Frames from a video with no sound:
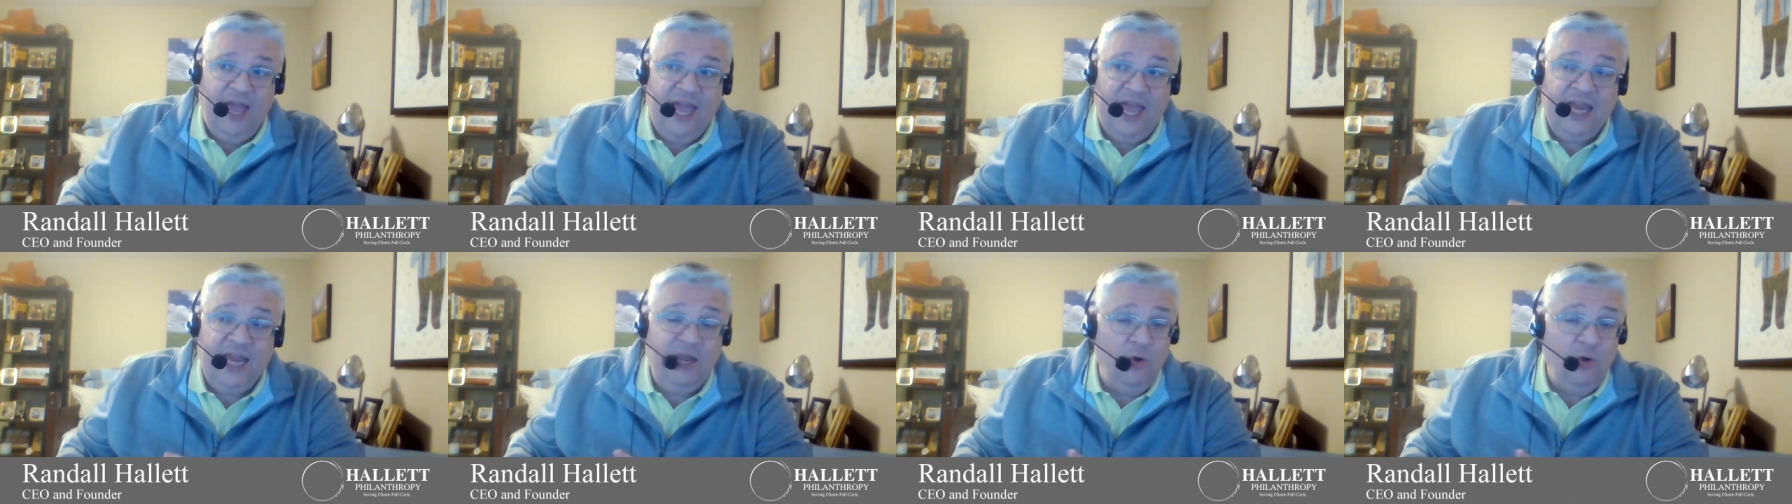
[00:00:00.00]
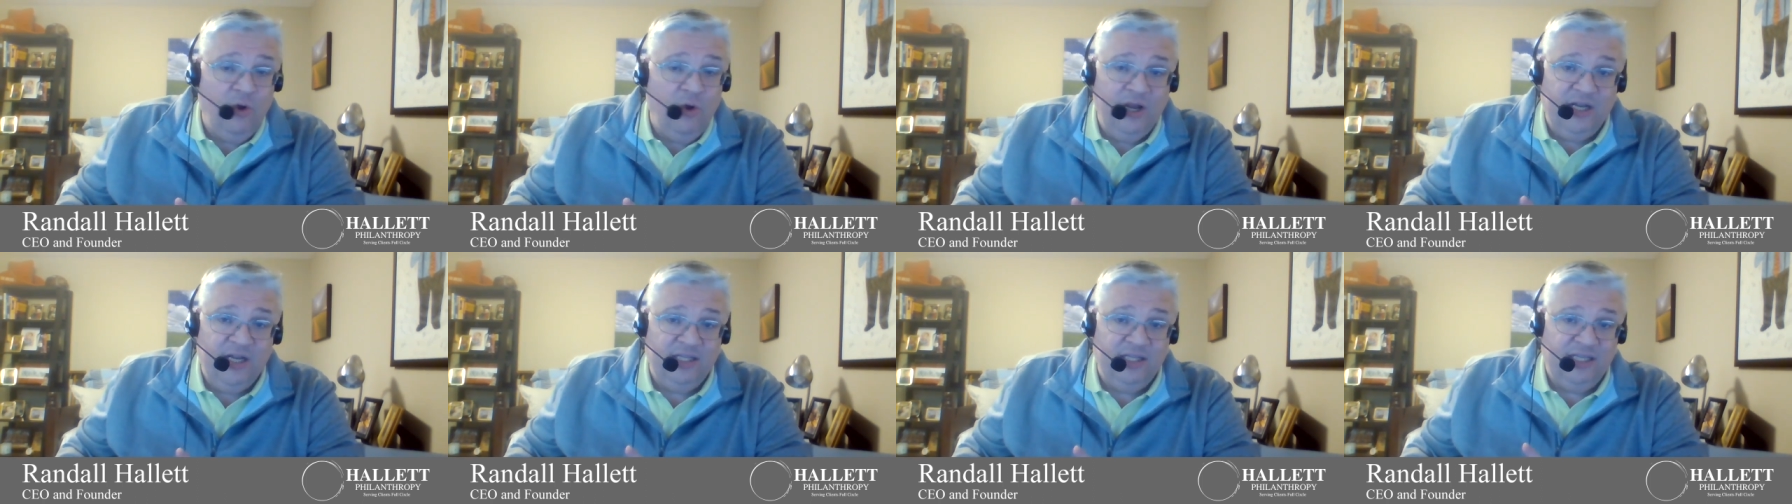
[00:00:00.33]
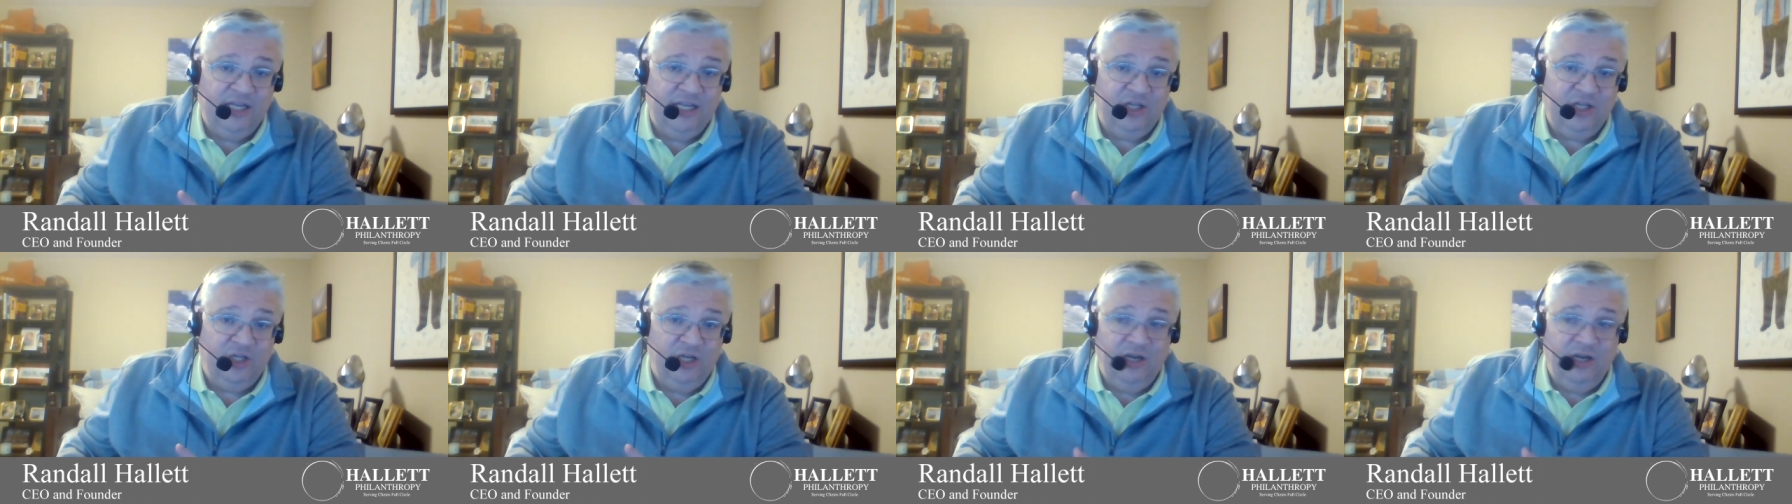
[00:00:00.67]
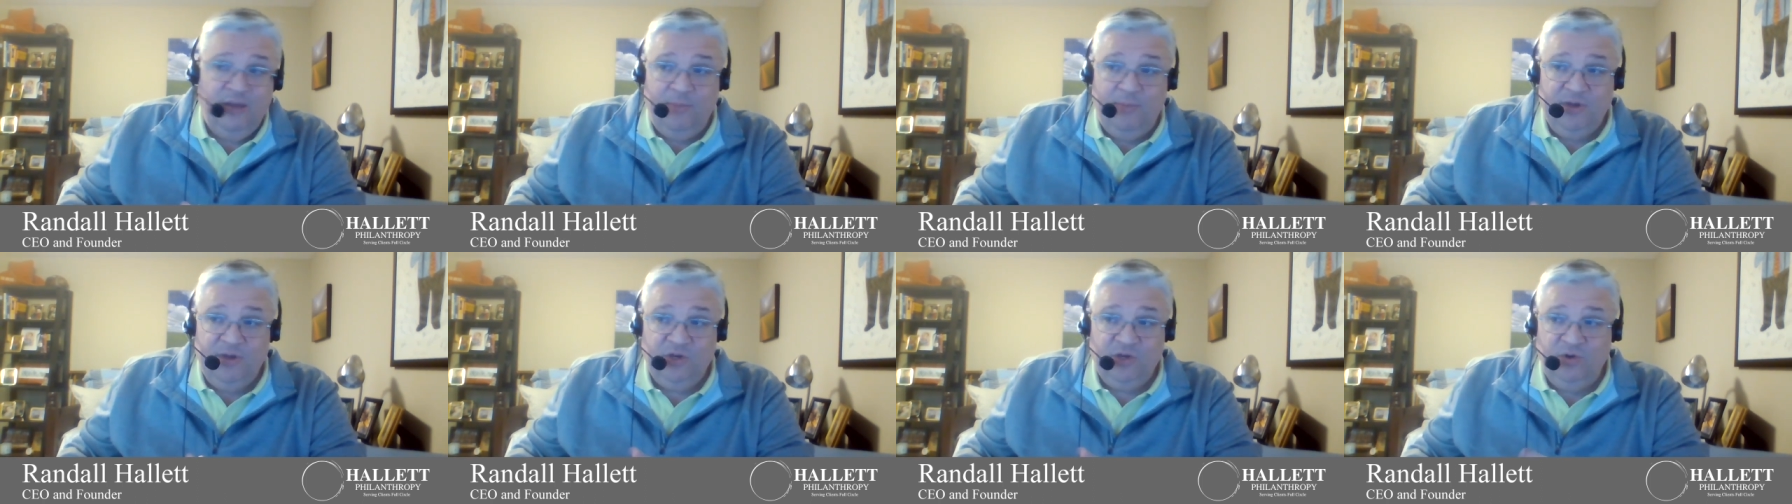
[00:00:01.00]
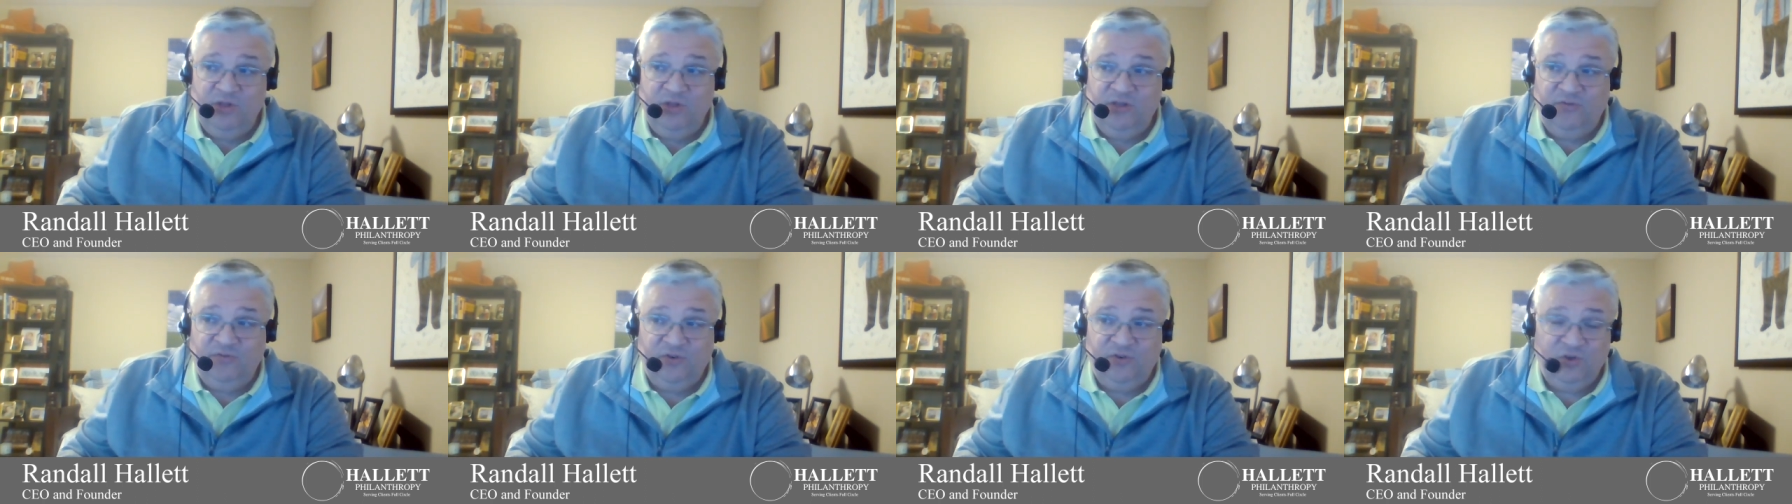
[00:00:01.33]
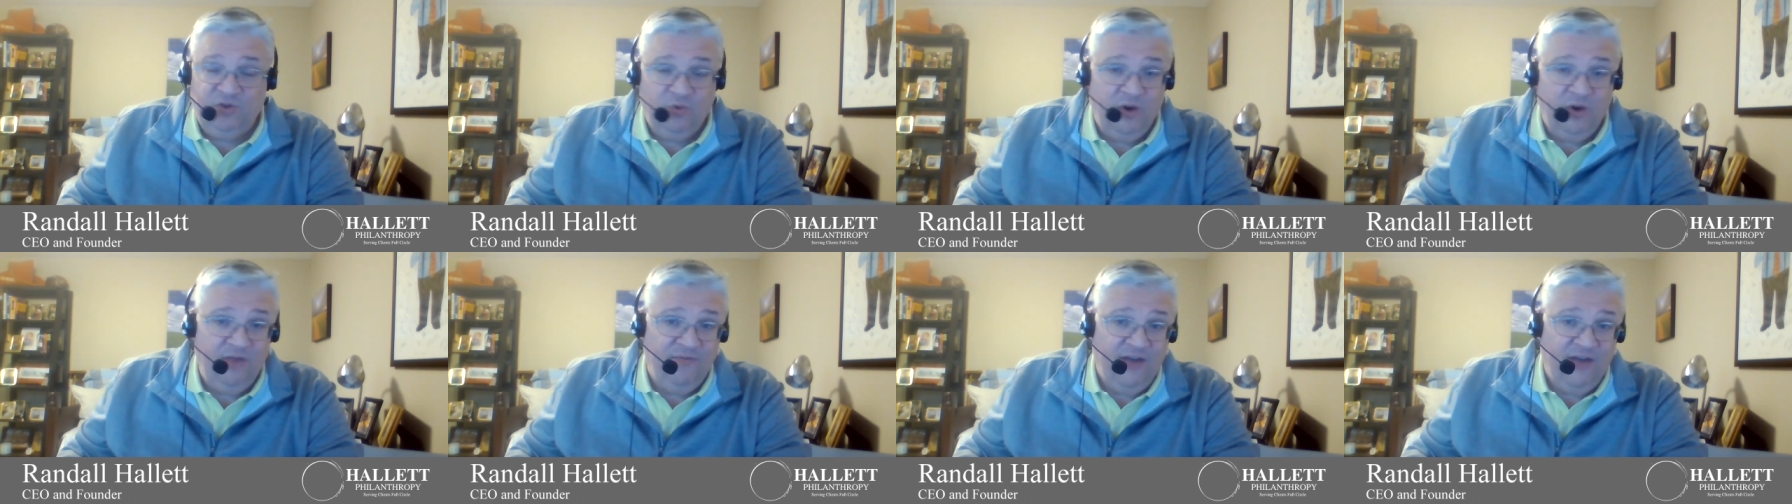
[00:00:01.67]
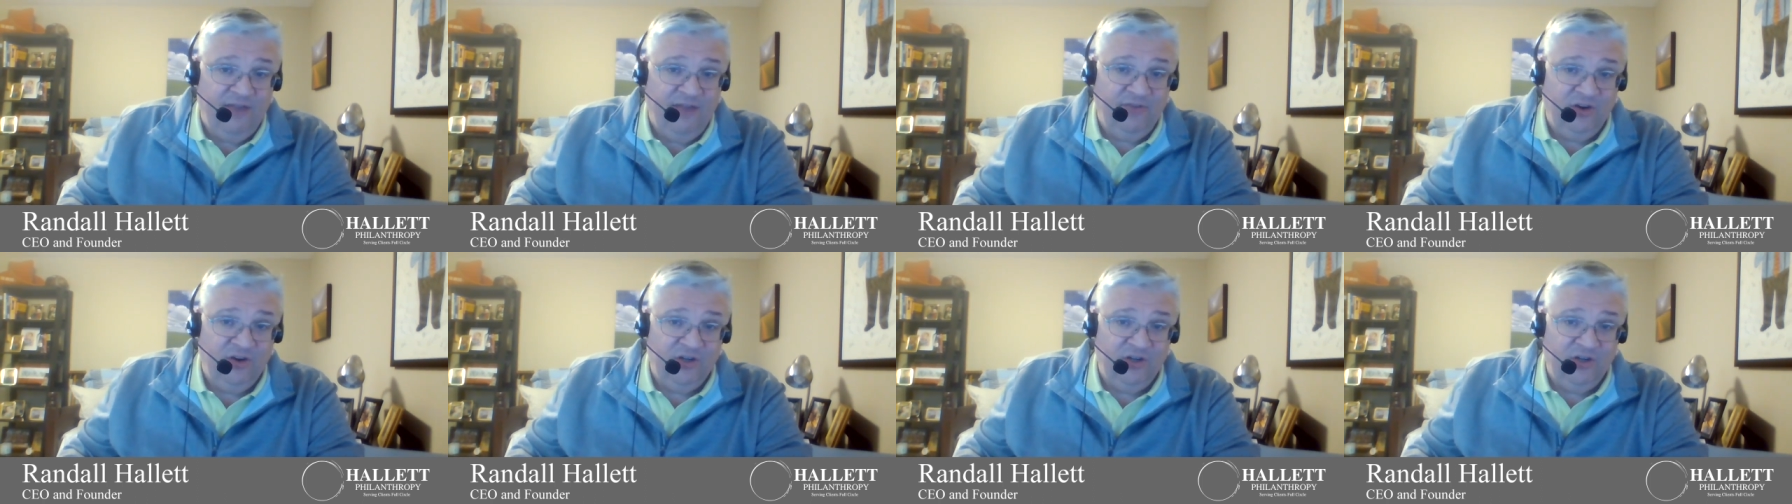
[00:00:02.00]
any organization, I've been doing this for 25